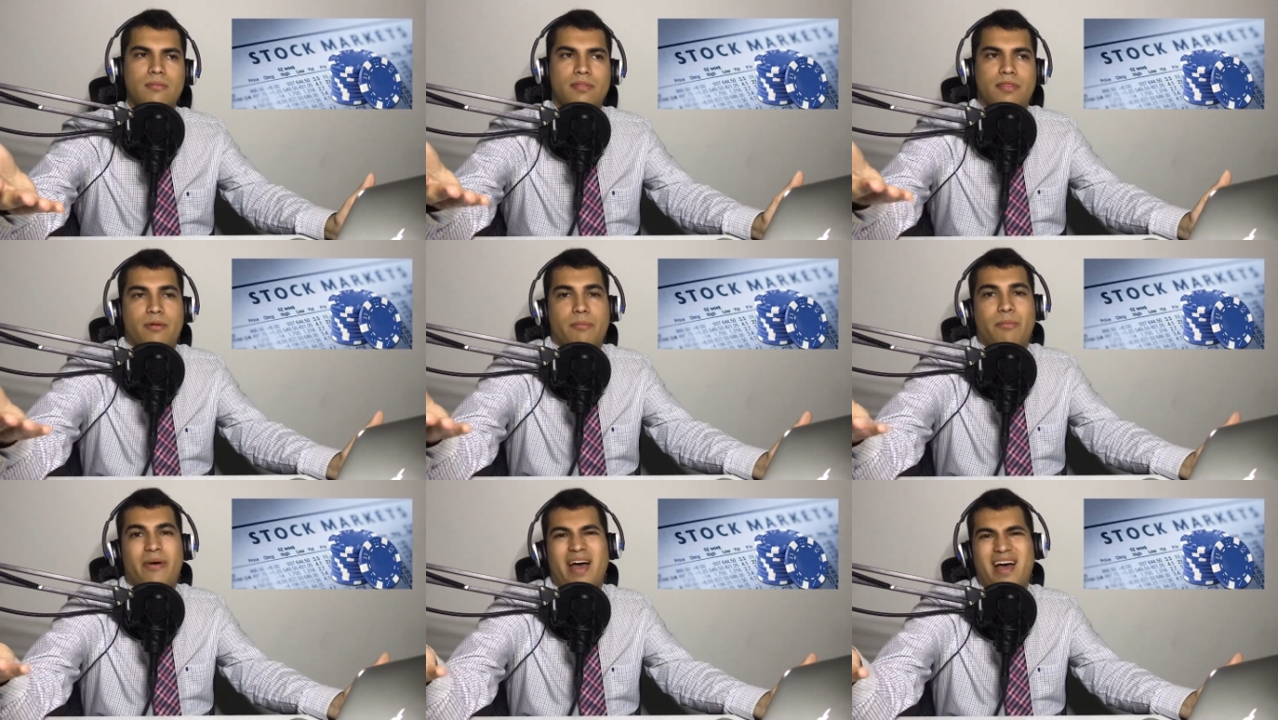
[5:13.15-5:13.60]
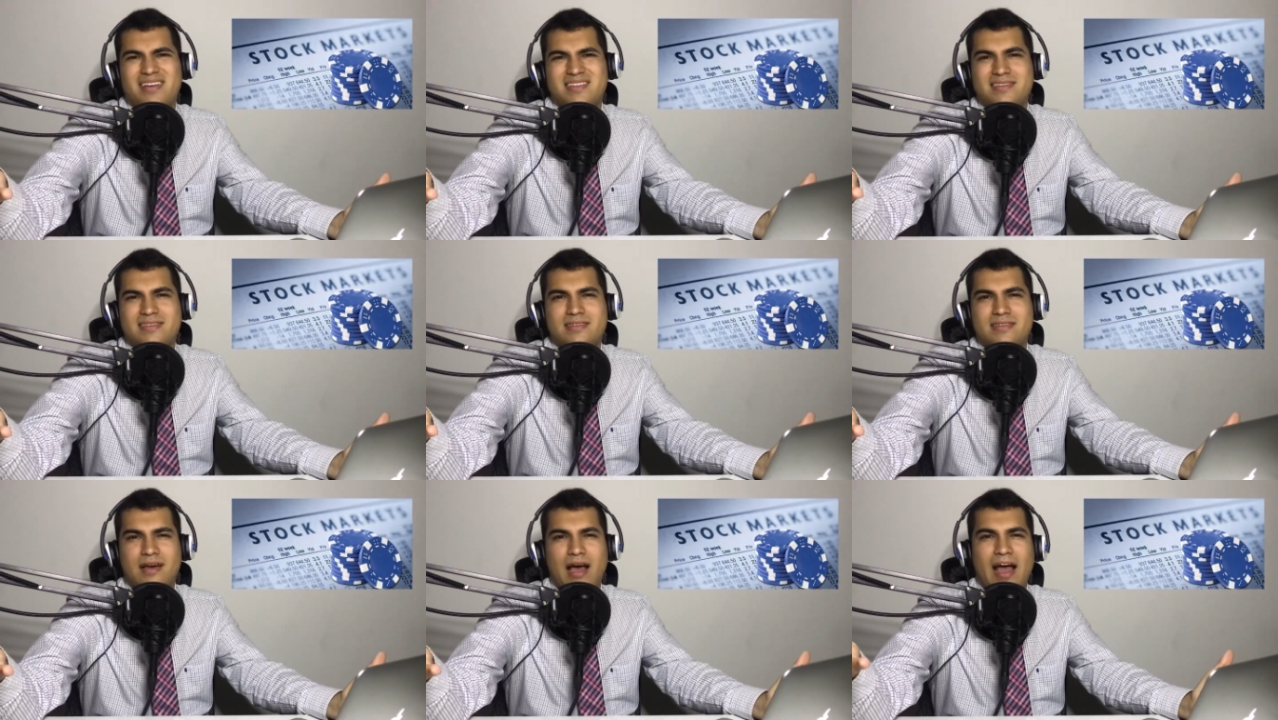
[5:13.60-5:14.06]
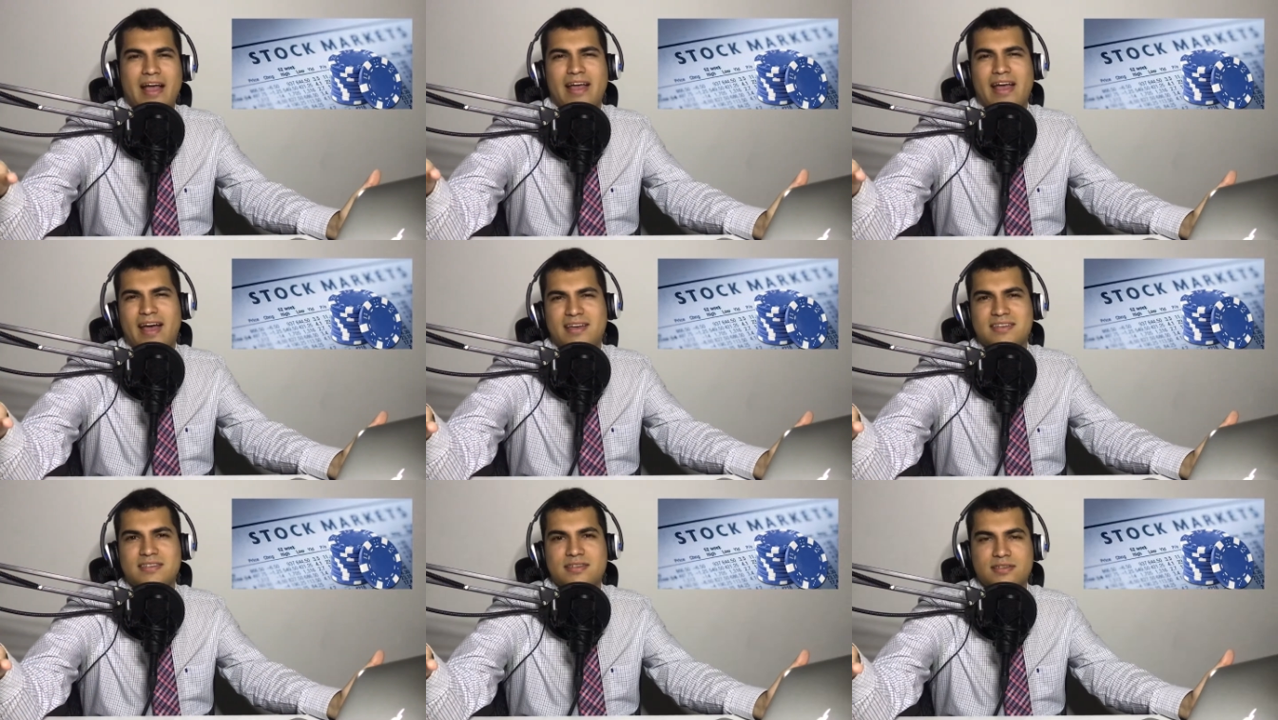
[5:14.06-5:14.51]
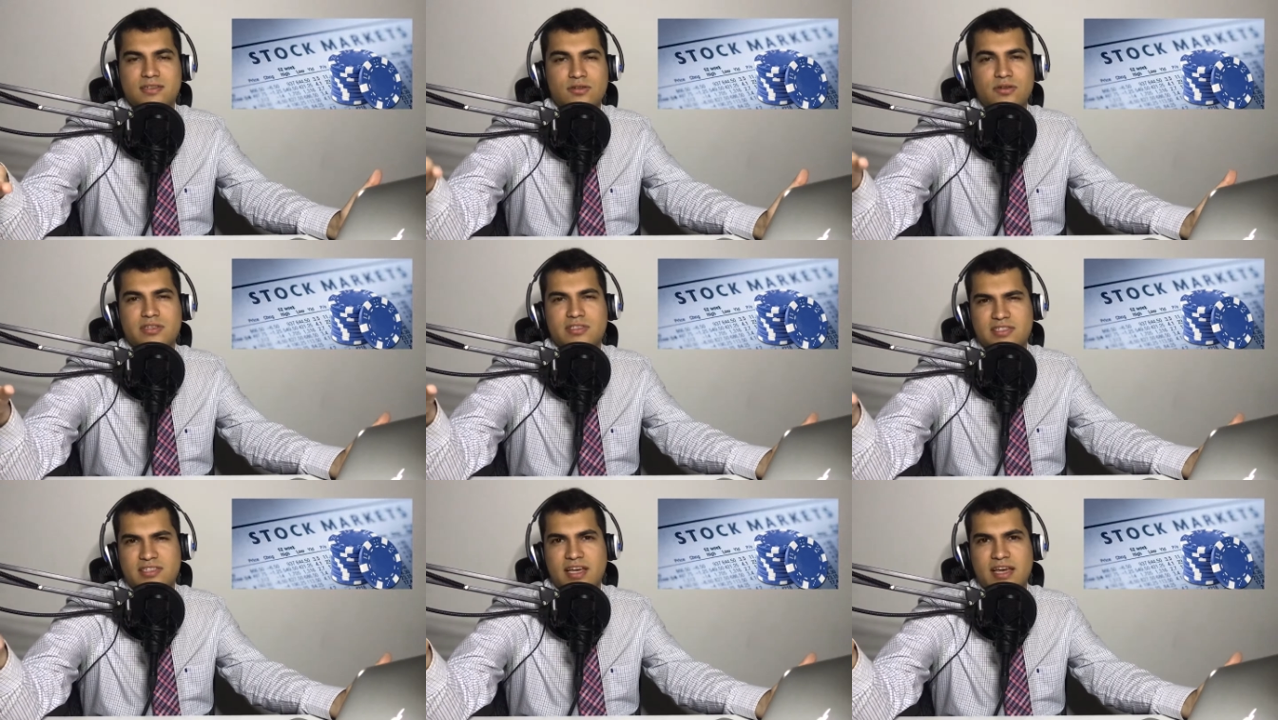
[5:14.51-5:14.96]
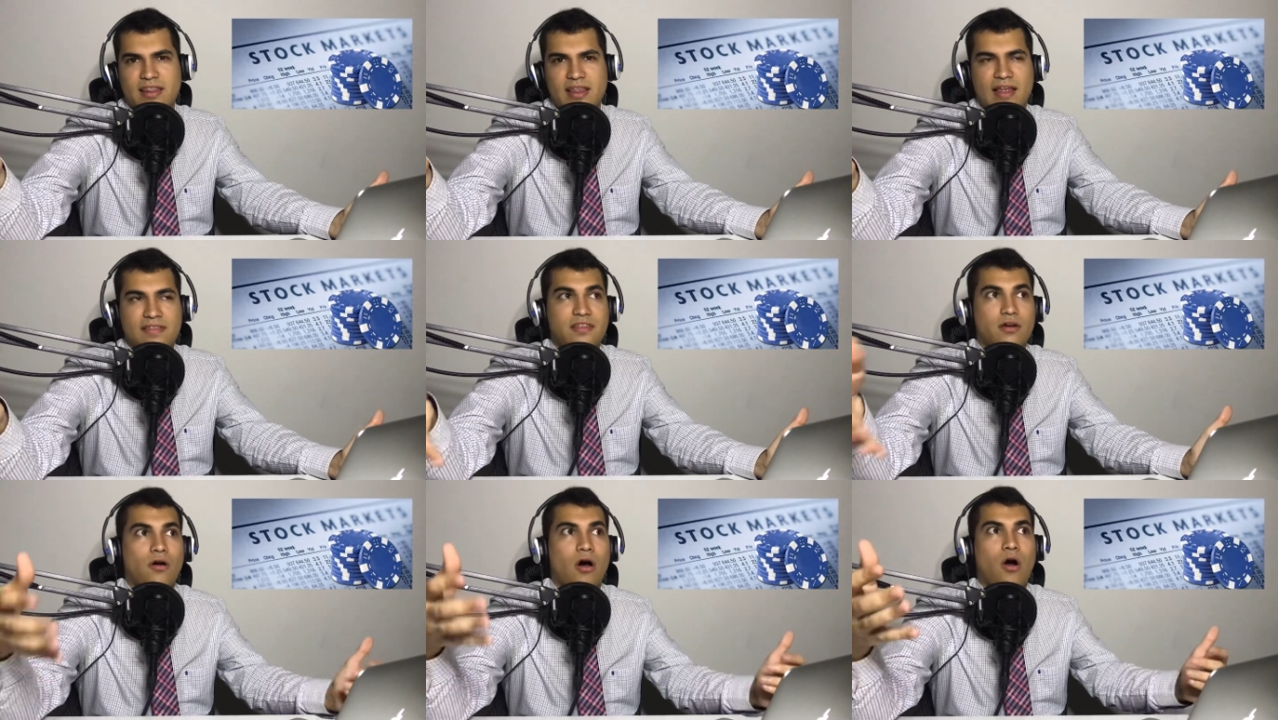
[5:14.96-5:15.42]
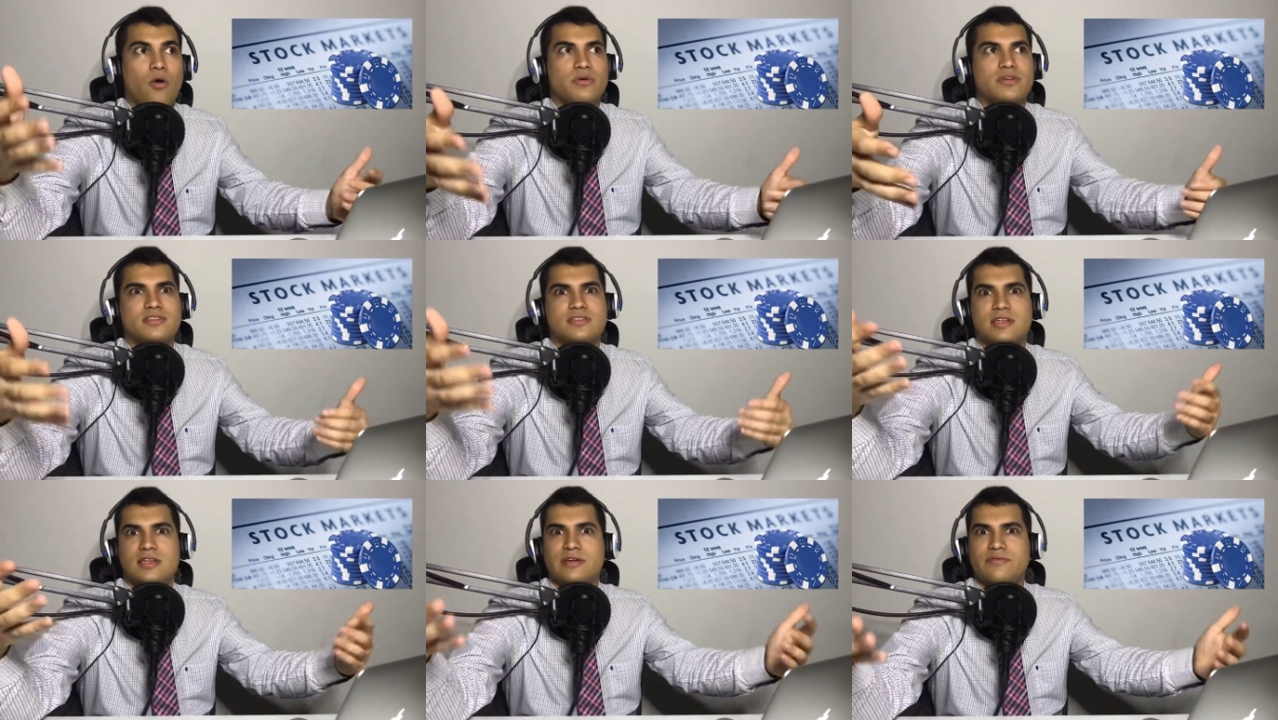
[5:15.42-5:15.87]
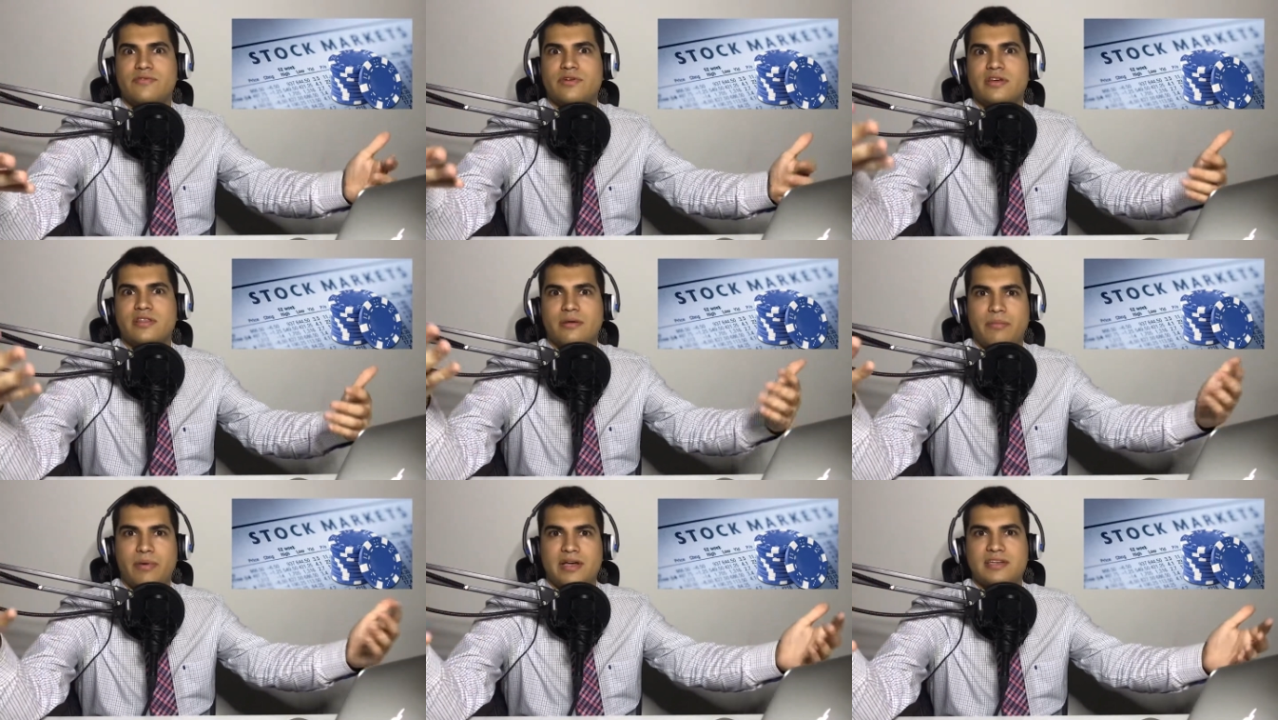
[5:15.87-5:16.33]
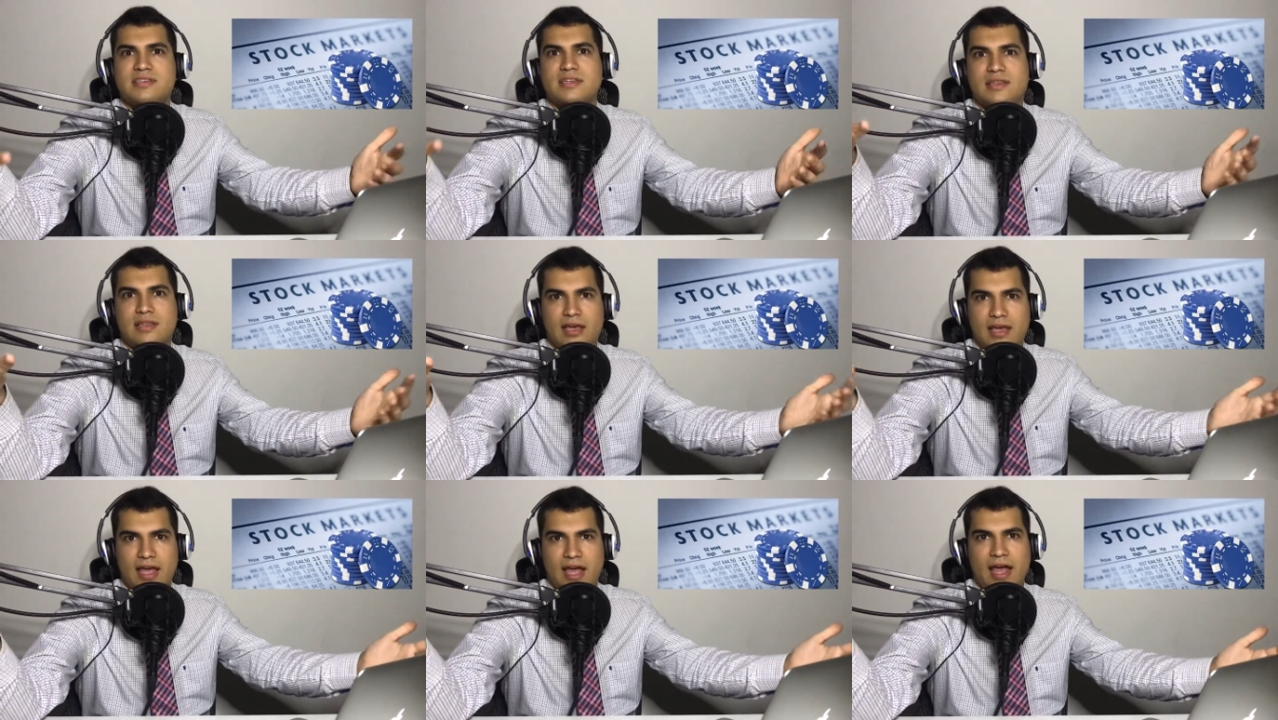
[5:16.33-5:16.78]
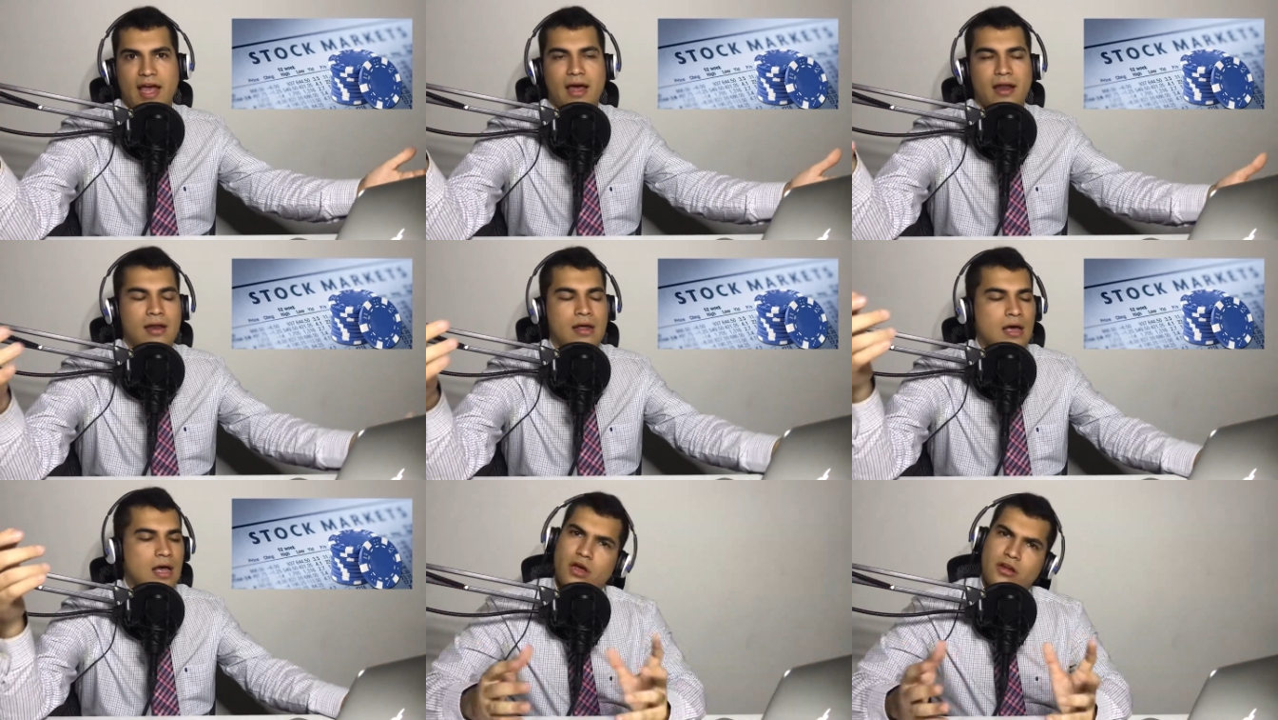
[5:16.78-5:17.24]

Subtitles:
the best. I guess you could say that they're always delivering the best that they can.